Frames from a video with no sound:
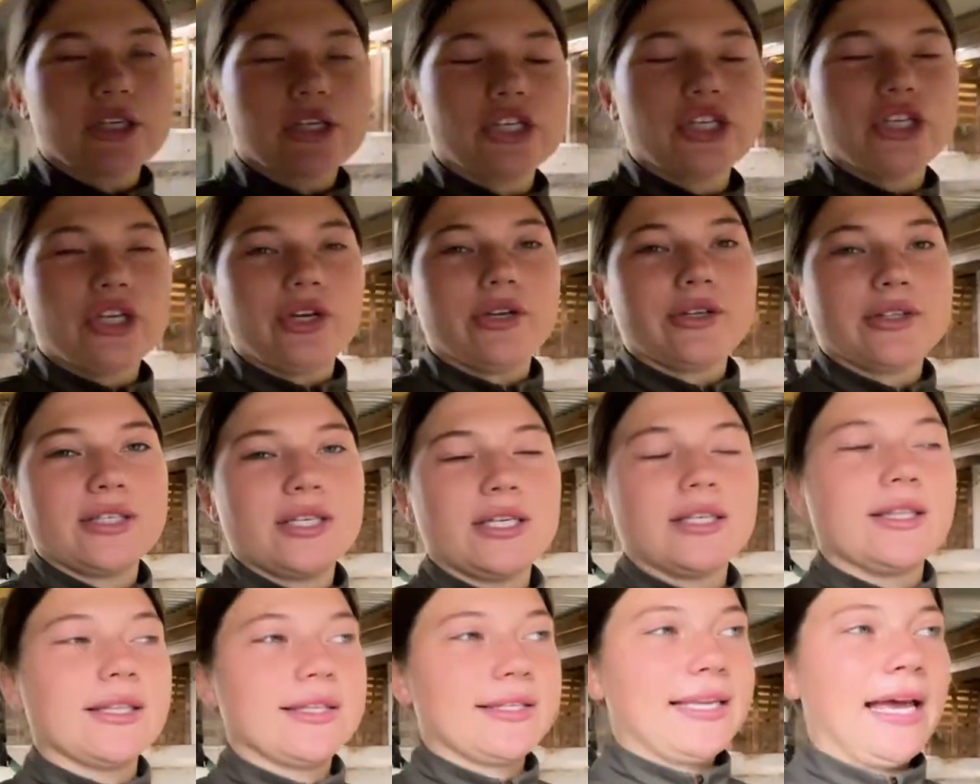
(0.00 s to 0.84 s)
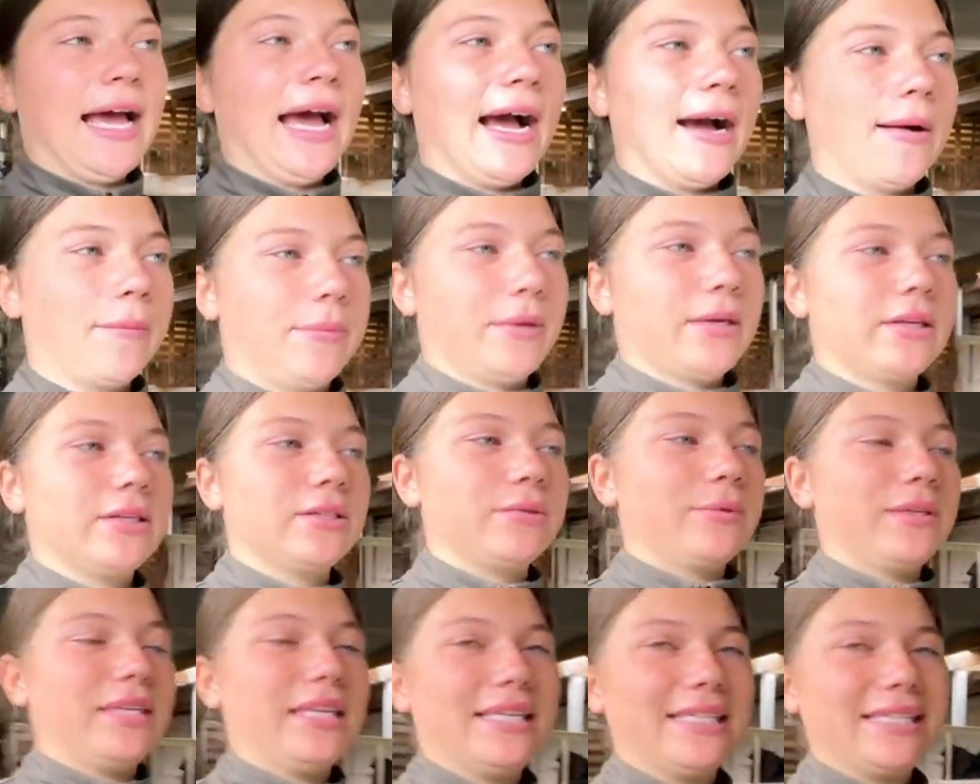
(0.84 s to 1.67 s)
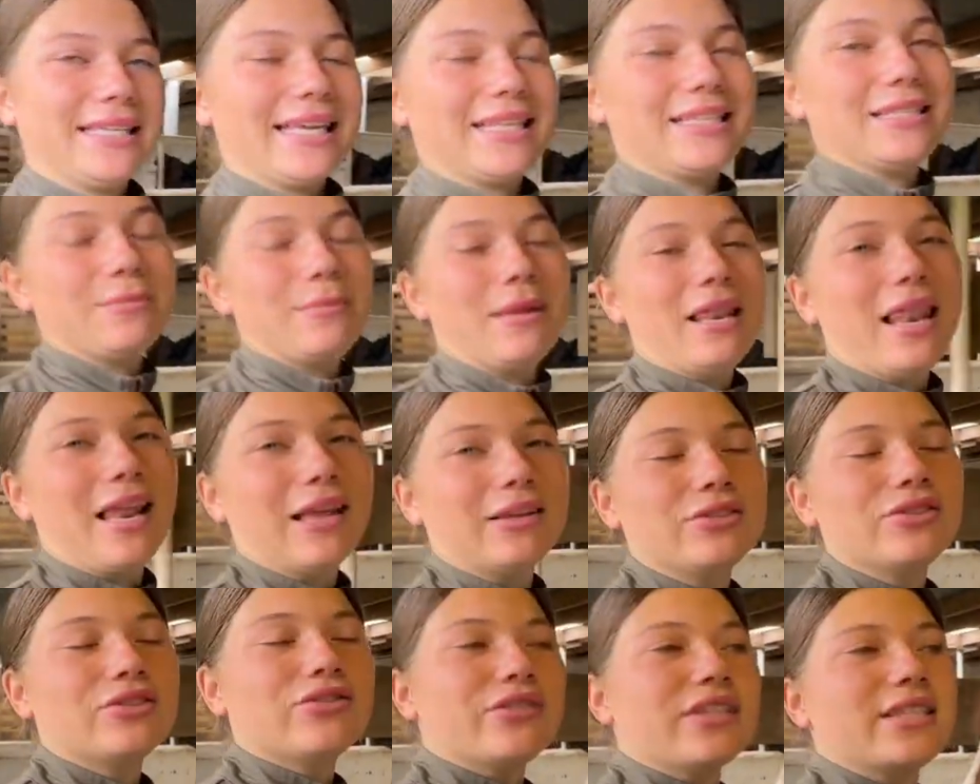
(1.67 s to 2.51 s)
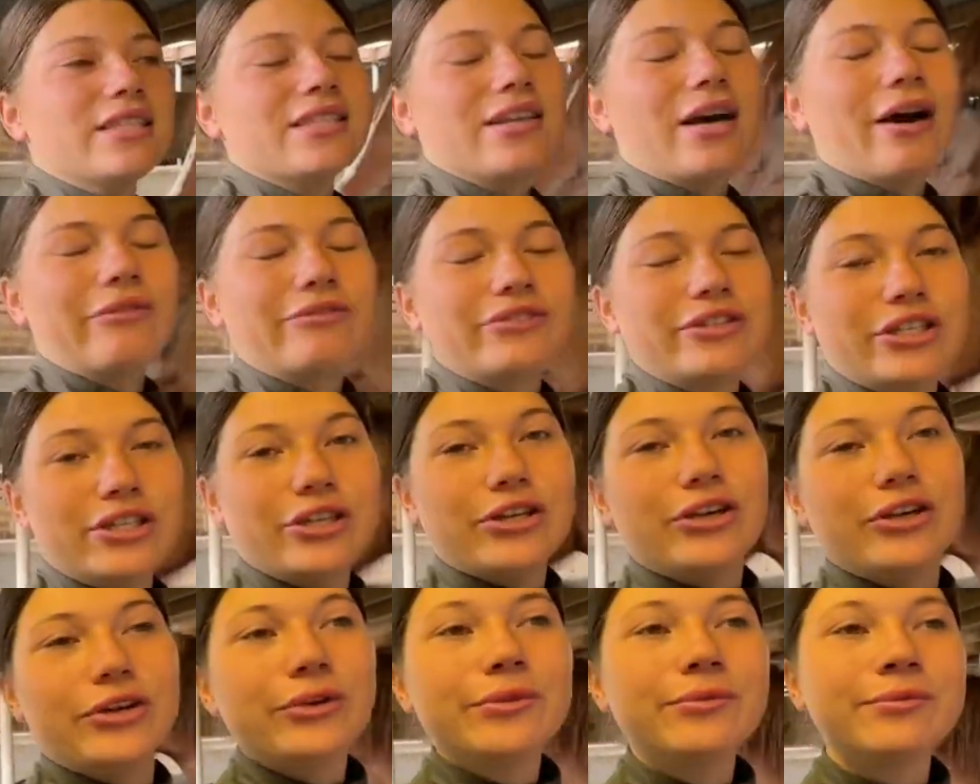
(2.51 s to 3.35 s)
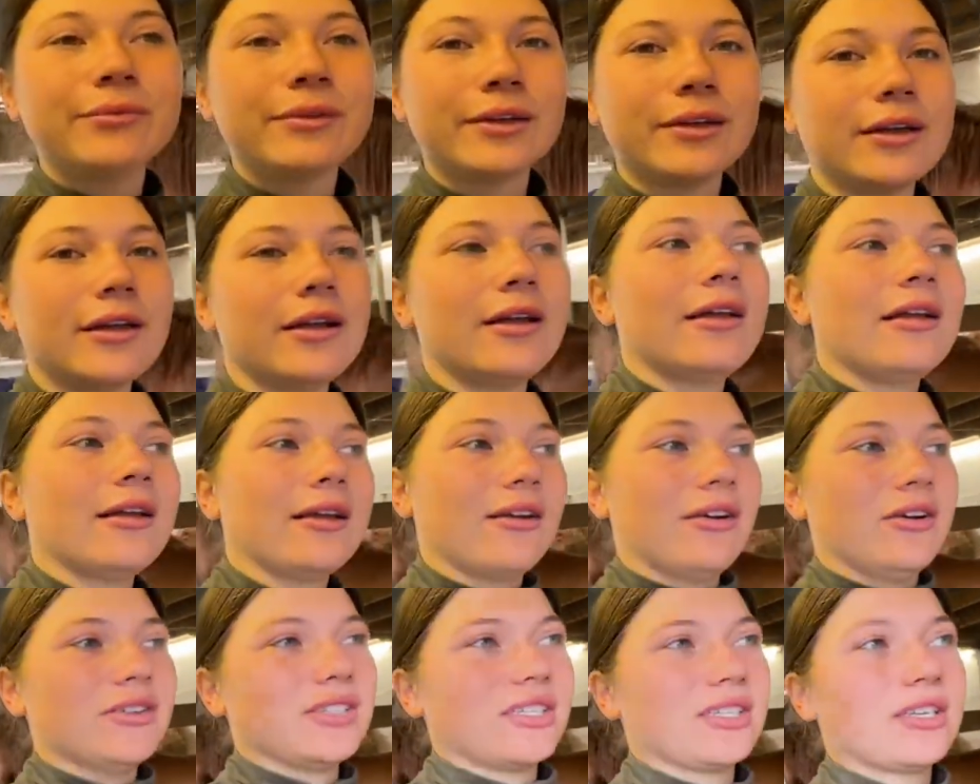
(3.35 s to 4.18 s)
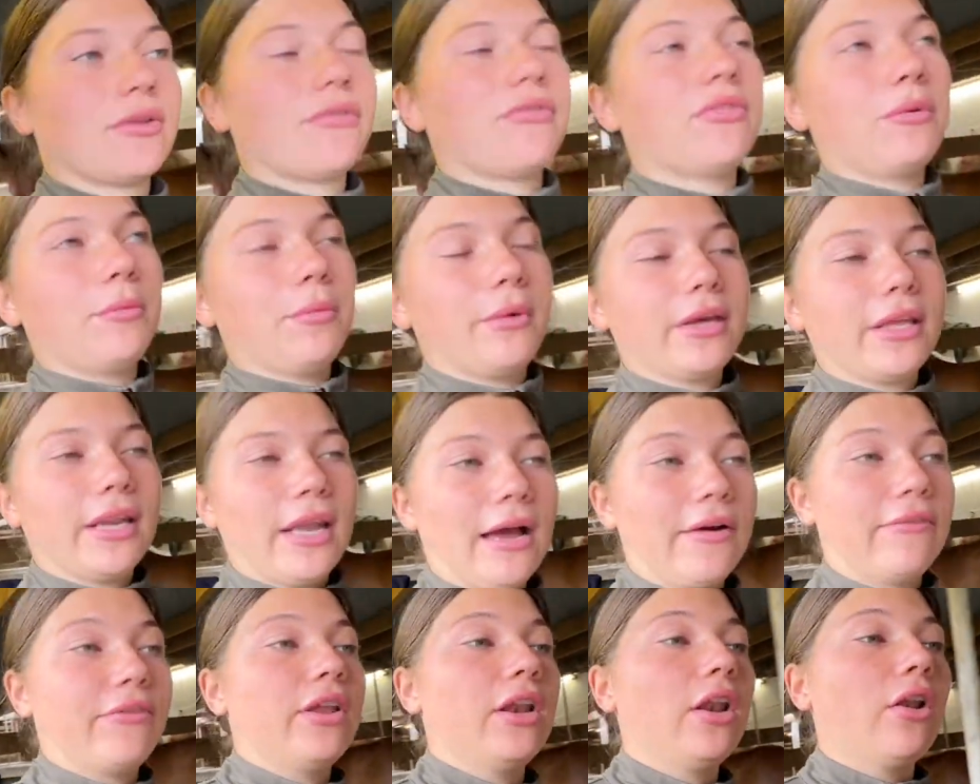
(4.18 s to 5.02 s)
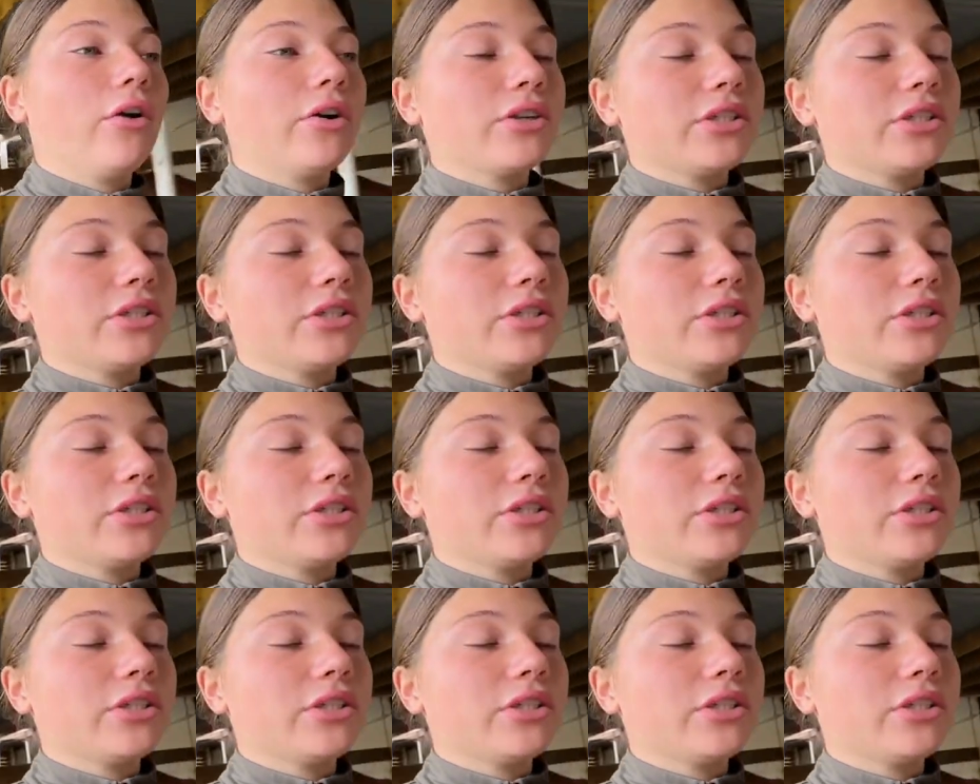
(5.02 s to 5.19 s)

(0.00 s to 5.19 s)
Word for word: shoot to the town because we need to get some lunch for this afternoon because I don't think we're gonna have a lot of